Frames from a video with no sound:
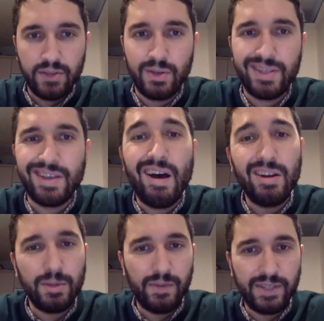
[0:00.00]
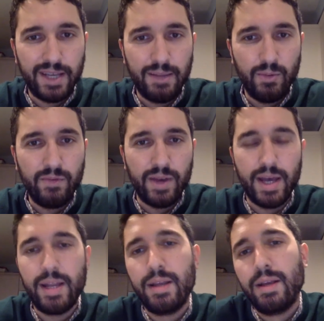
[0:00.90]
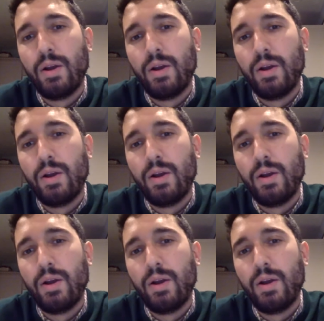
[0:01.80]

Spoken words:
So there's 100% Mourvèdre,